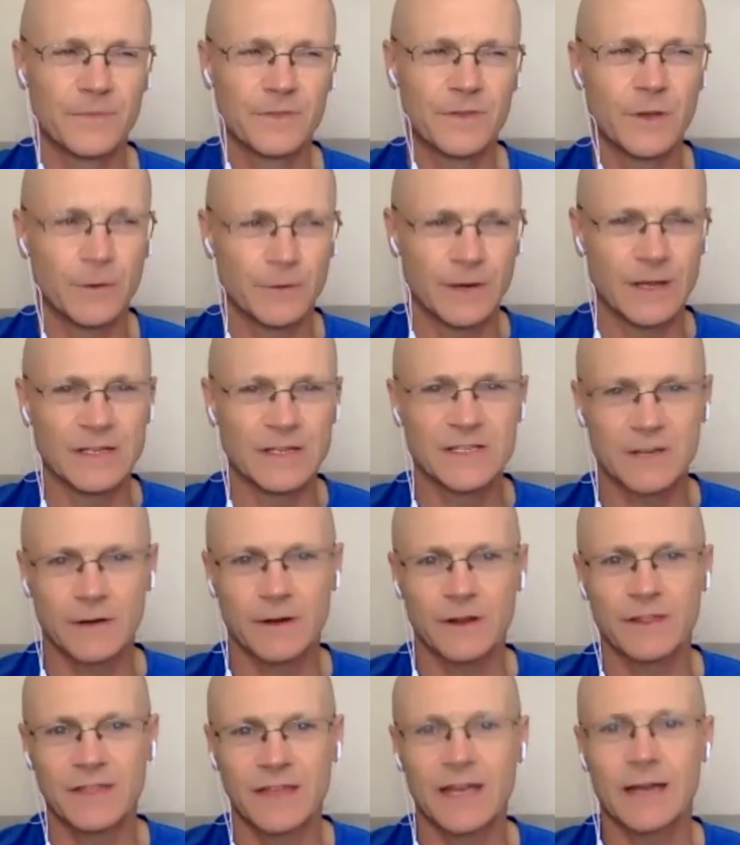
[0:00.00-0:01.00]
don't
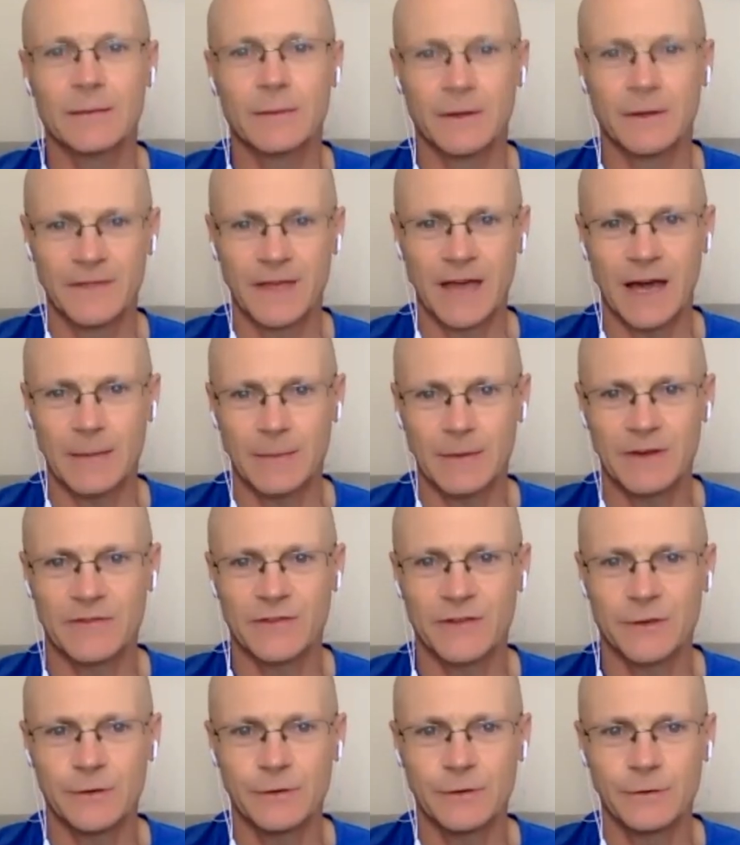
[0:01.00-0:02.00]
necessarily think about that, but if
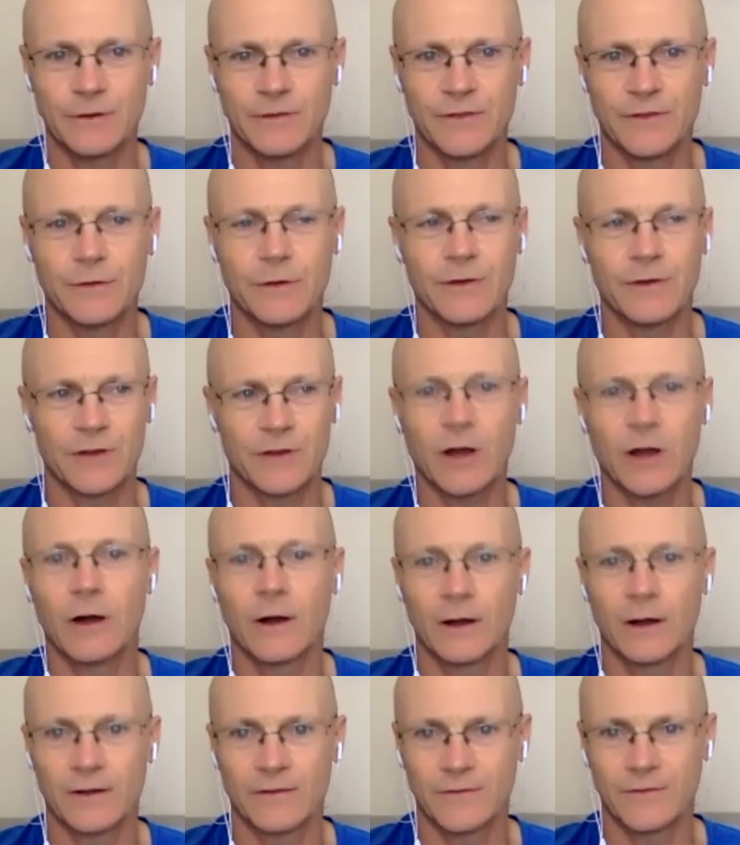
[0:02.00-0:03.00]
you if you have a
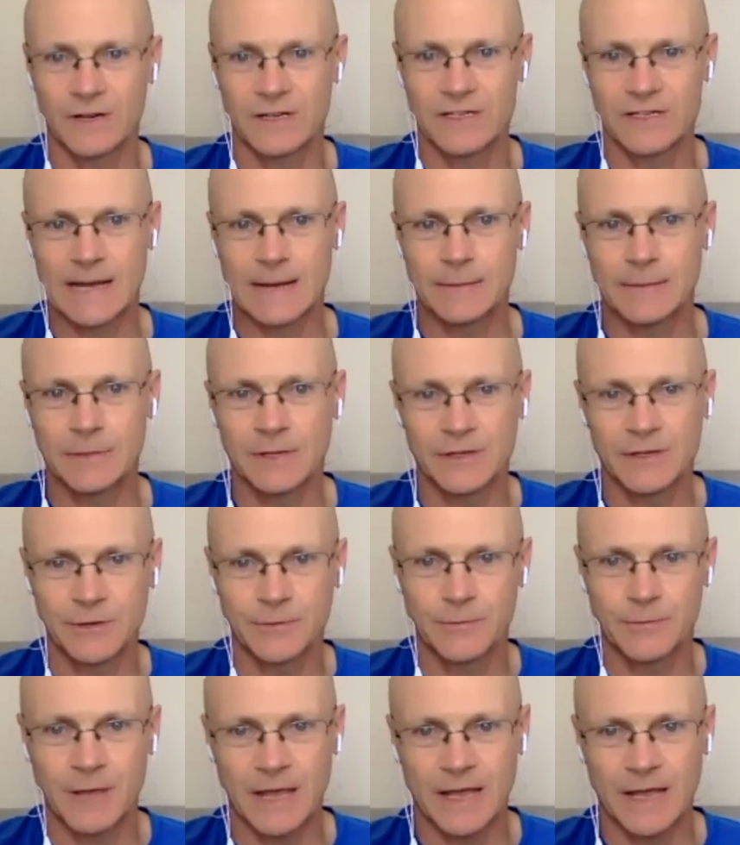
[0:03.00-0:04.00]
car, for example, and you're
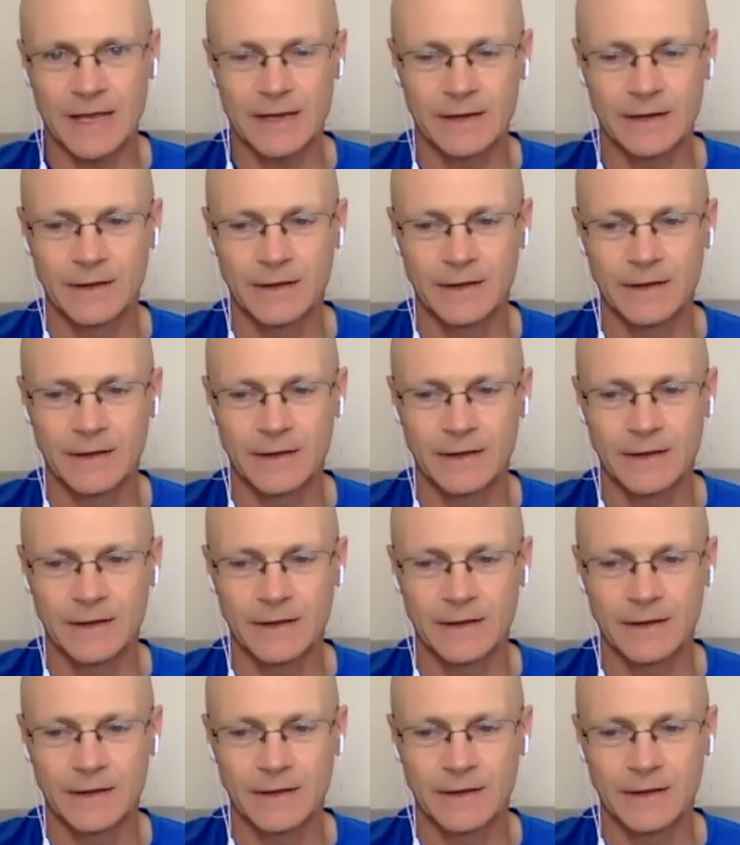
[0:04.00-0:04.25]
paying